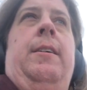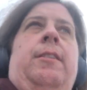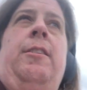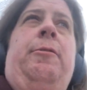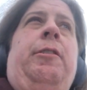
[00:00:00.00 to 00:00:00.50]

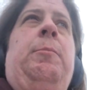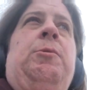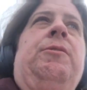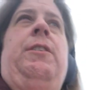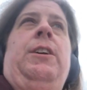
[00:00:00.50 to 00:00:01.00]
Hopefully
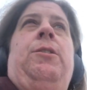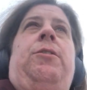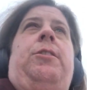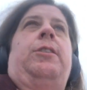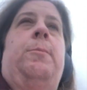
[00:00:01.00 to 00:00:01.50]
more
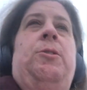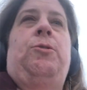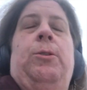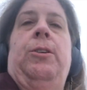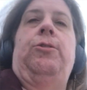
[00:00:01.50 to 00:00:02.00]
videos to come in
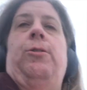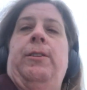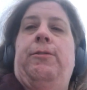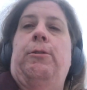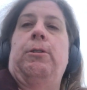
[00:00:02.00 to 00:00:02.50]

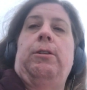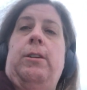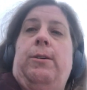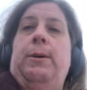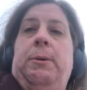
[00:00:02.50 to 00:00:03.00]
2024,
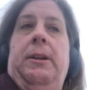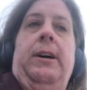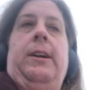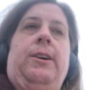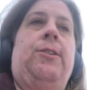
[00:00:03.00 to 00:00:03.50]
although I will
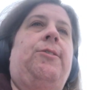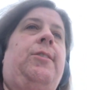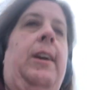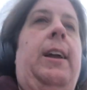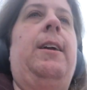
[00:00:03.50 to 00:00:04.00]
not
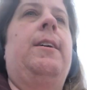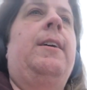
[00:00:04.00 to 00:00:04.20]
guarantee